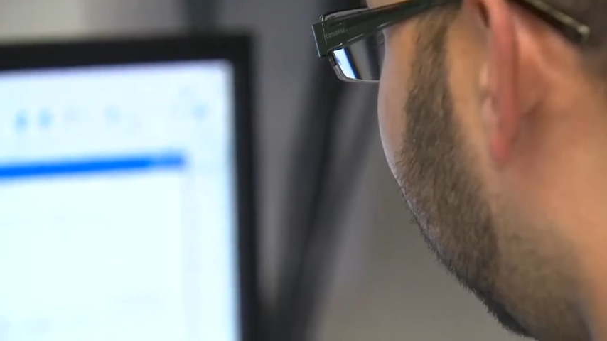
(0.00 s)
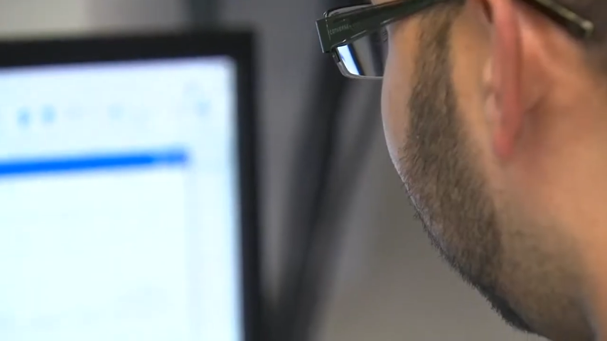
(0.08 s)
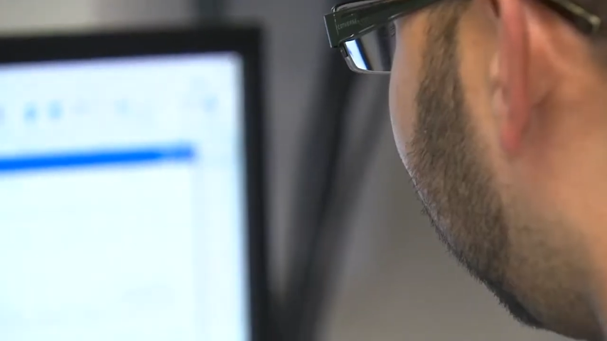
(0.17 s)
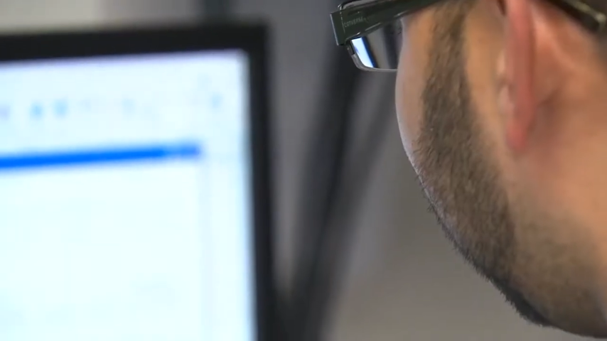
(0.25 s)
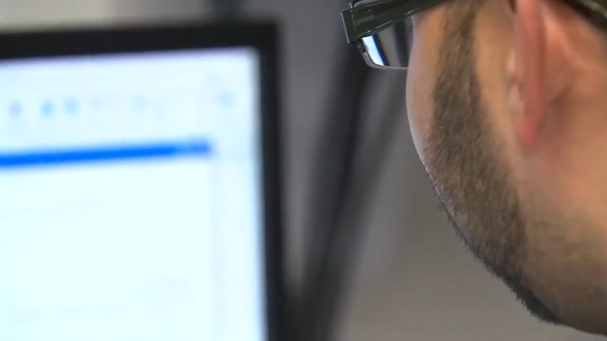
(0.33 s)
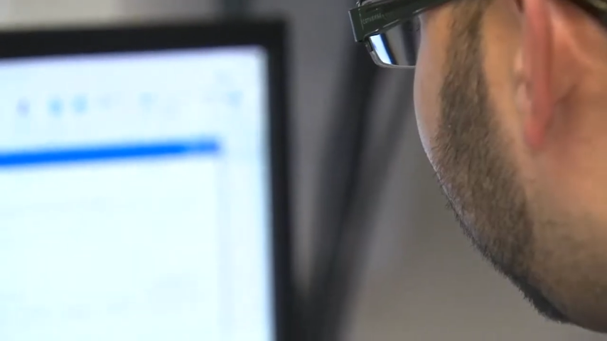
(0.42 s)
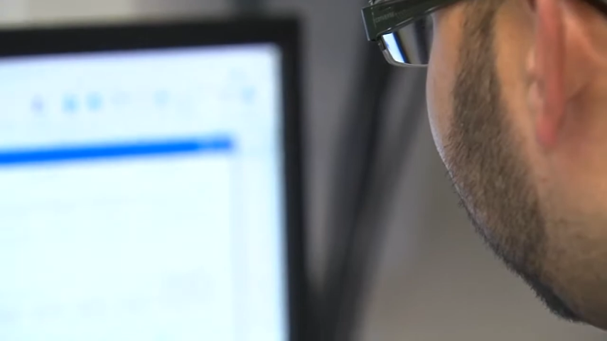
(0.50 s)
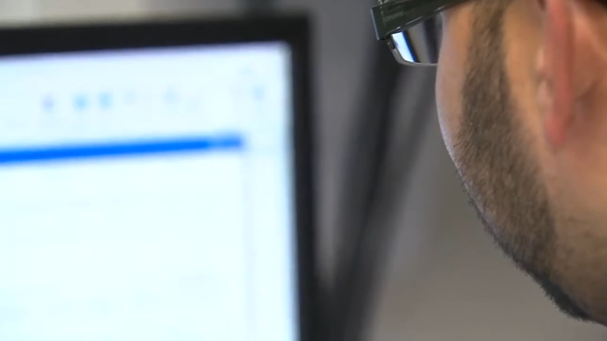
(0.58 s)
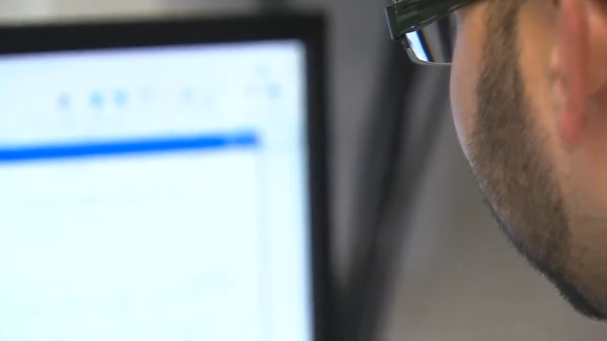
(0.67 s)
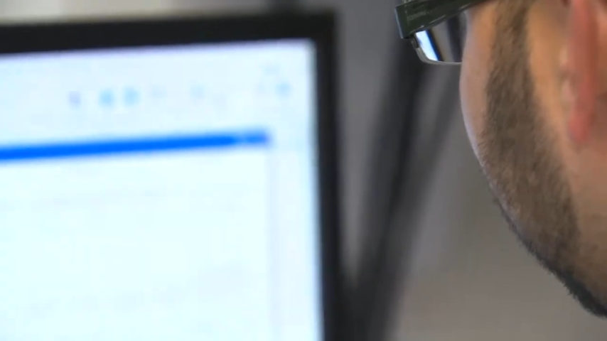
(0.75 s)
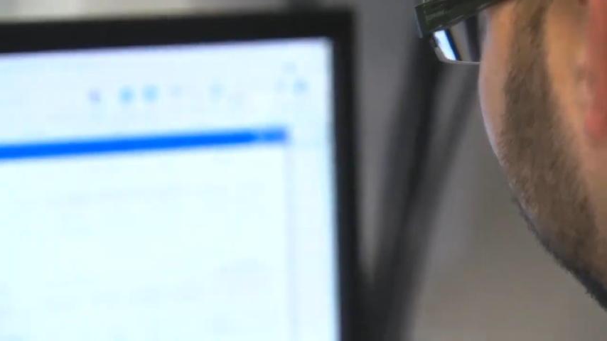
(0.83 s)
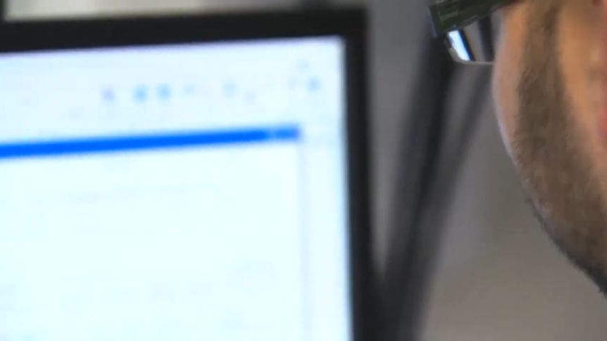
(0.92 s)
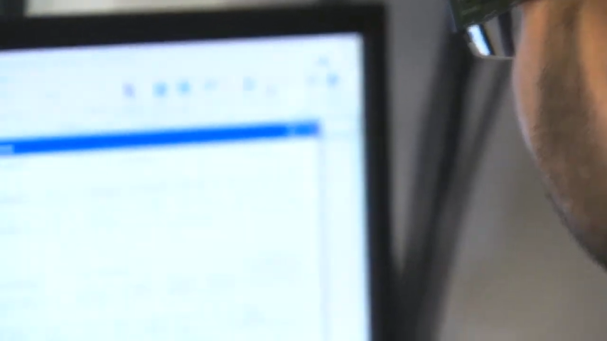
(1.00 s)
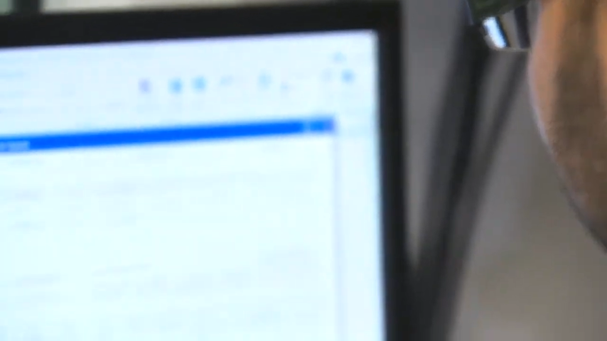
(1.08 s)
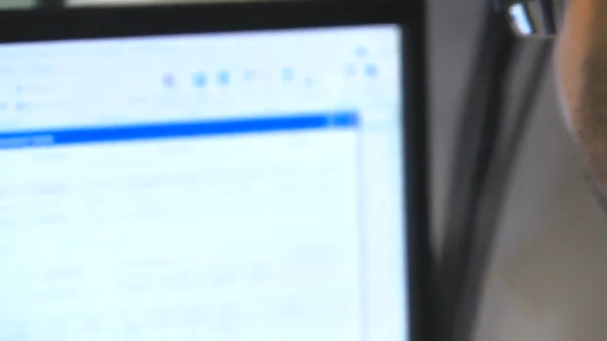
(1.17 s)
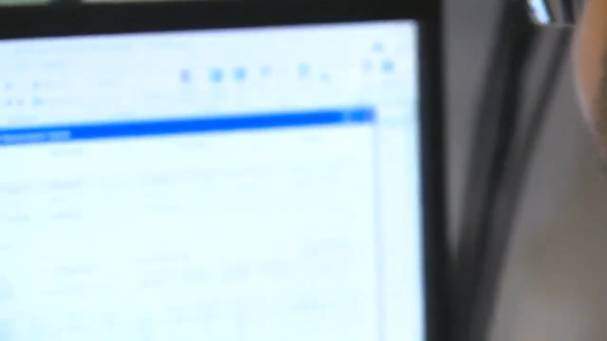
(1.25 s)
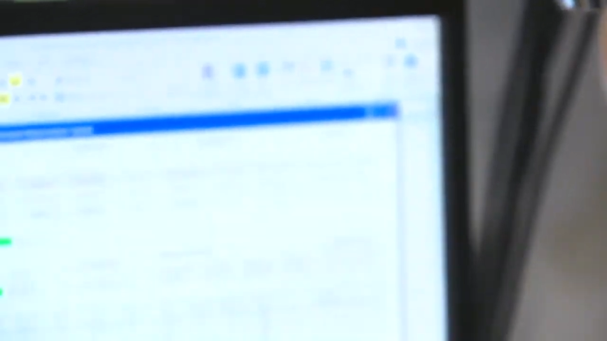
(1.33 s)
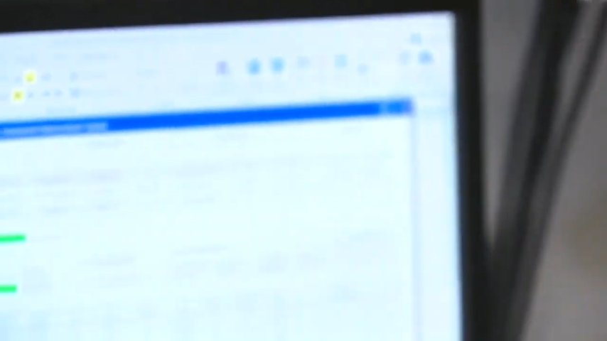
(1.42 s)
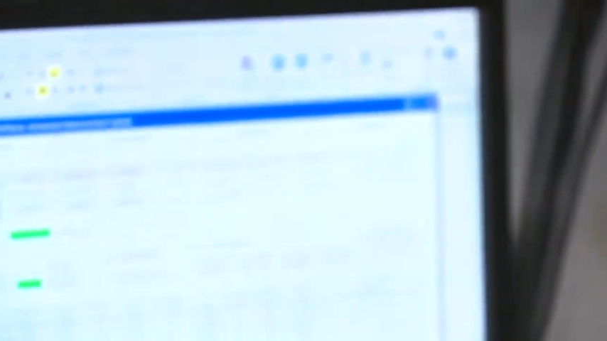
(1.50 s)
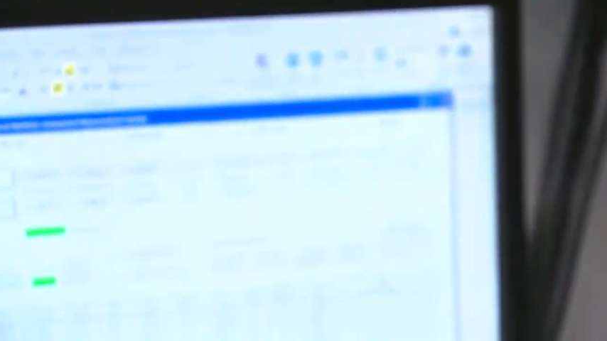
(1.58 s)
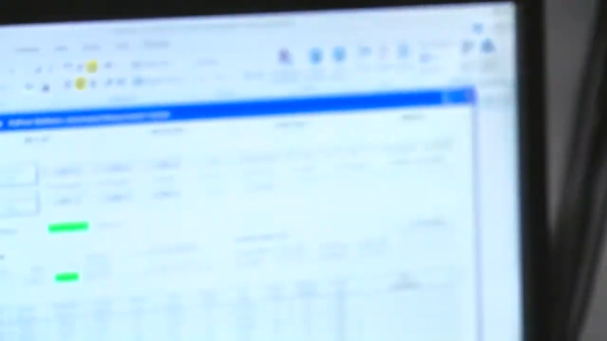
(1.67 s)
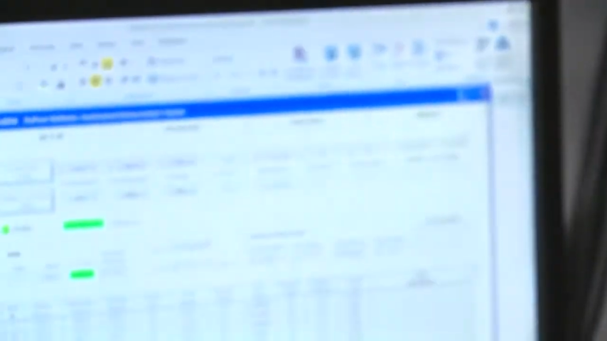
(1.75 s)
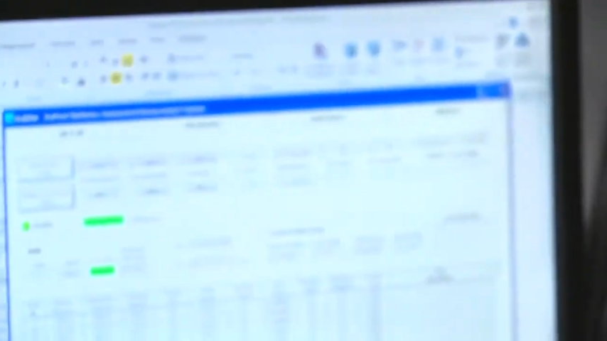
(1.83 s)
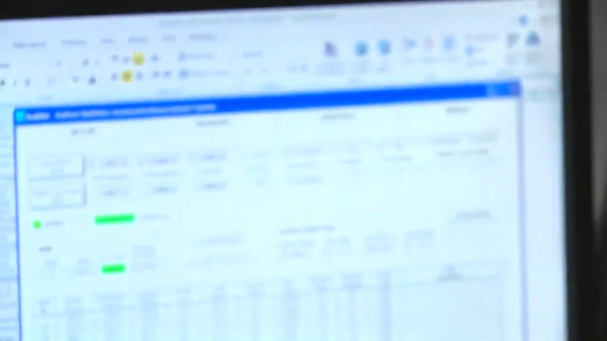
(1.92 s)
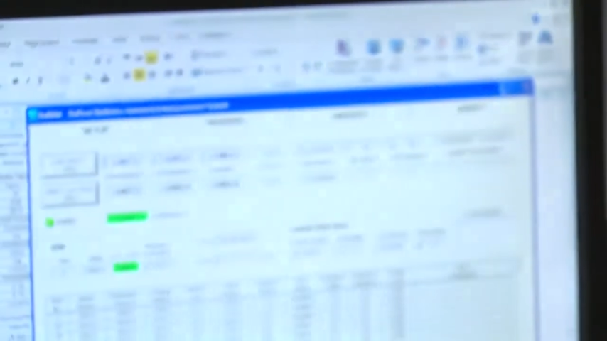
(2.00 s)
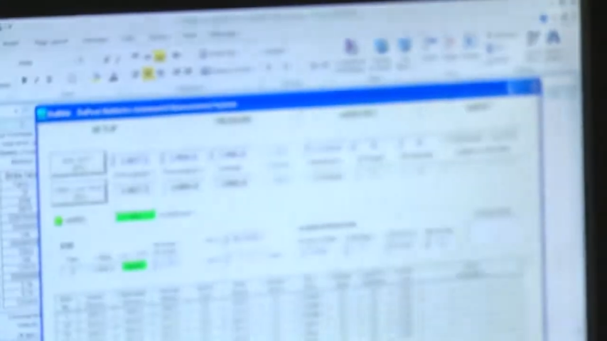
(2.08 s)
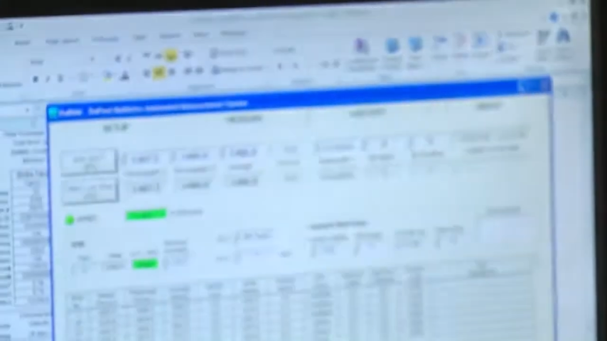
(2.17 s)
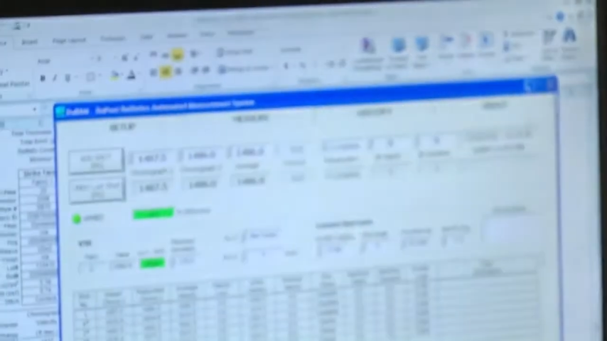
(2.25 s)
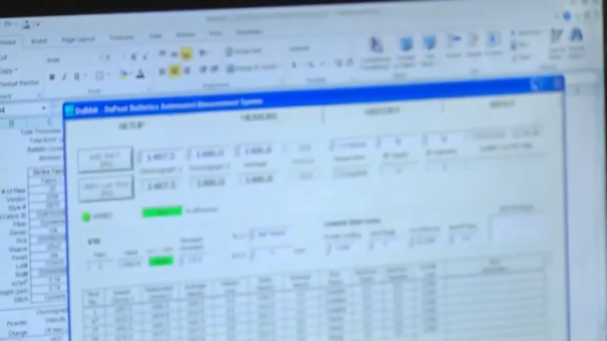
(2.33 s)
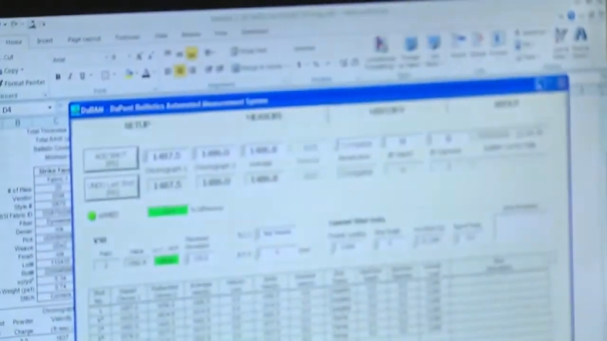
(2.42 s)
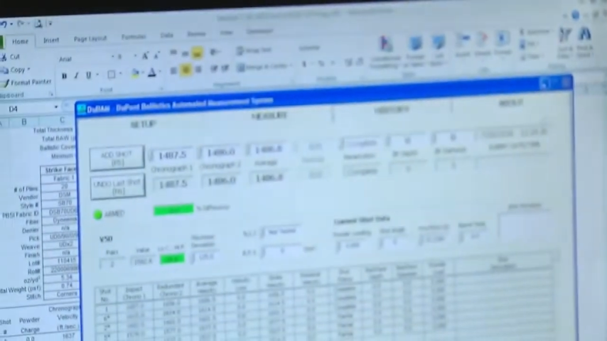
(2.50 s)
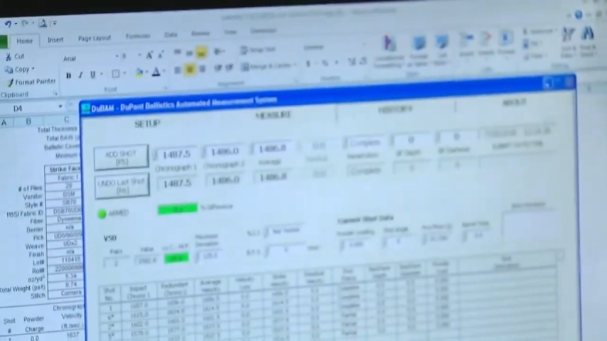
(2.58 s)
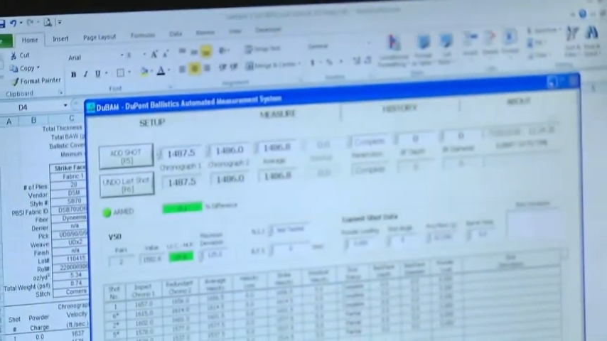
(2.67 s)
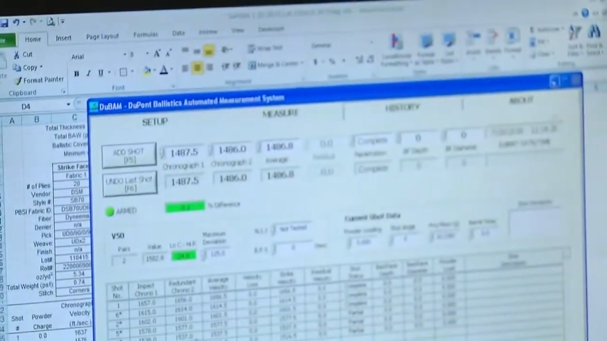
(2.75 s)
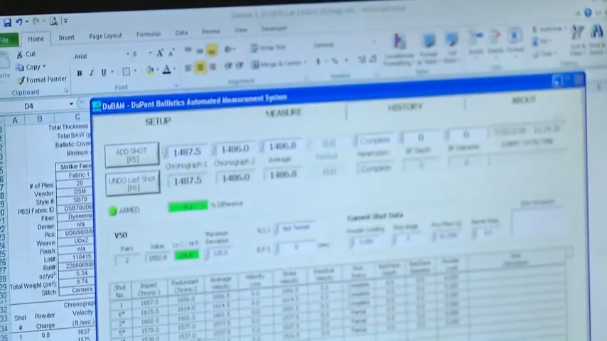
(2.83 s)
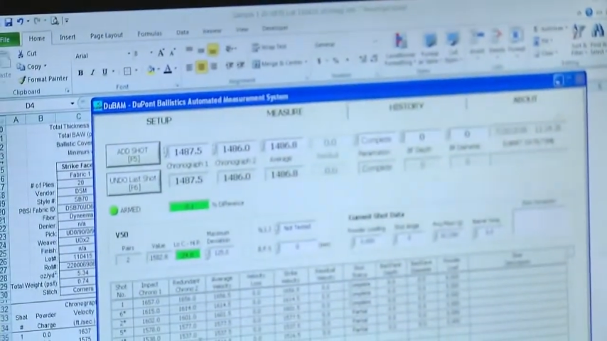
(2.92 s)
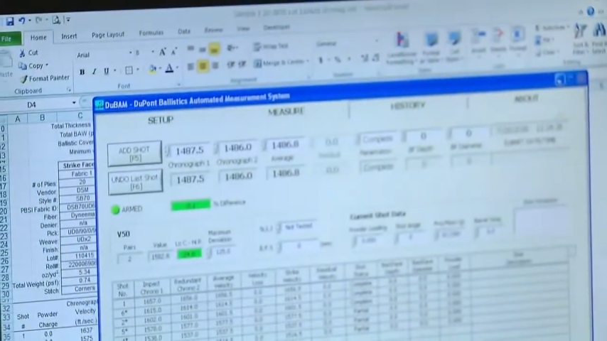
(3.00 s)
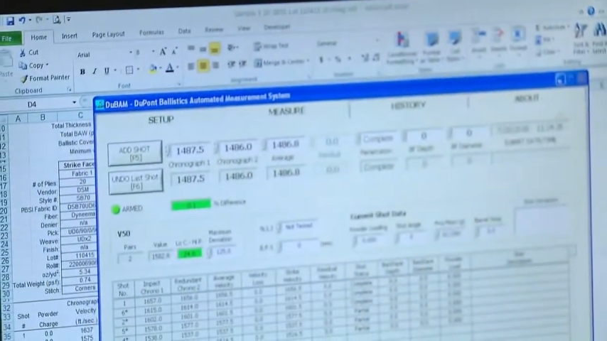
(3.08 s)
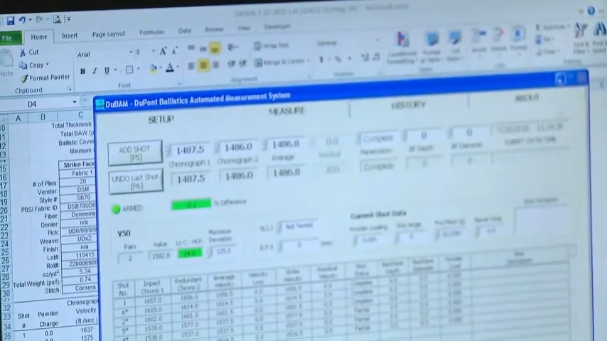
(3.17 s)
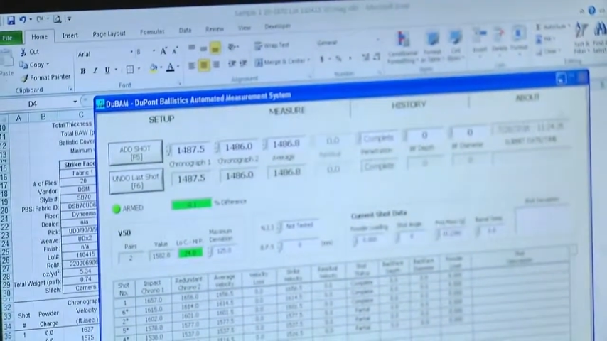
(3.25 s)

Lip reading: (no speaker visible)